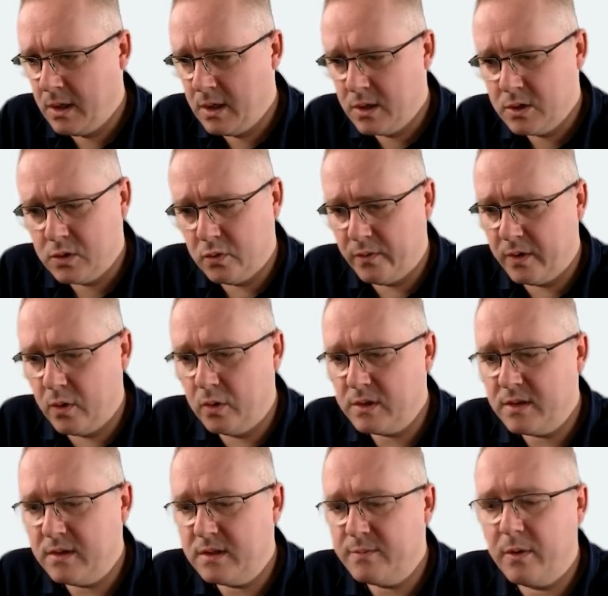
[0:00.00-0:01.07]
So if we go to
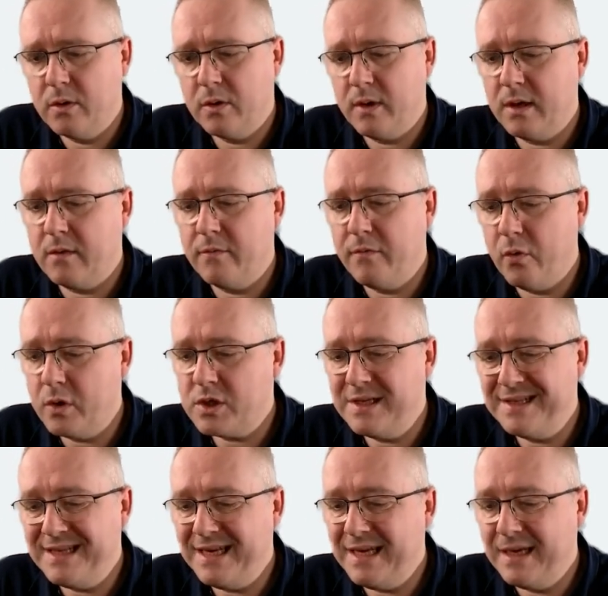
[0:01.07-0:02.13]
this bulk create,
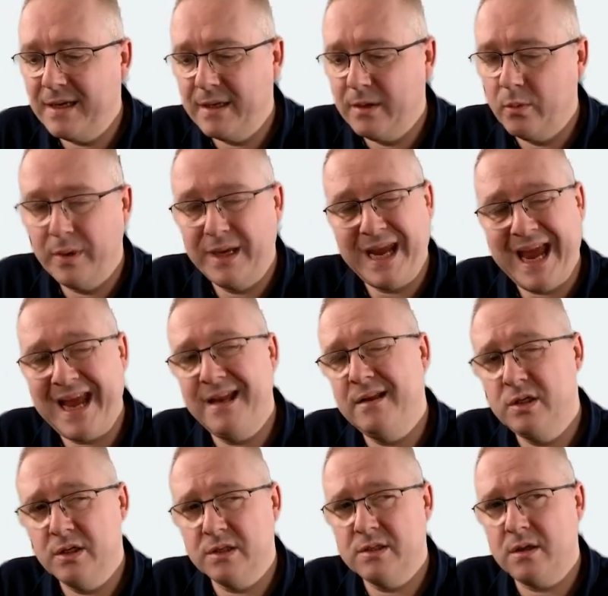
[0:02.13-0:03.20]
unfortunately, we can't
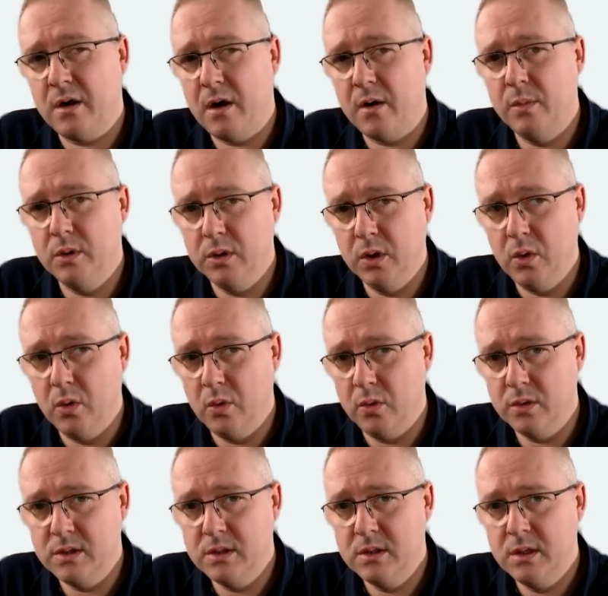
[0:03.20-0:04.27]
just upload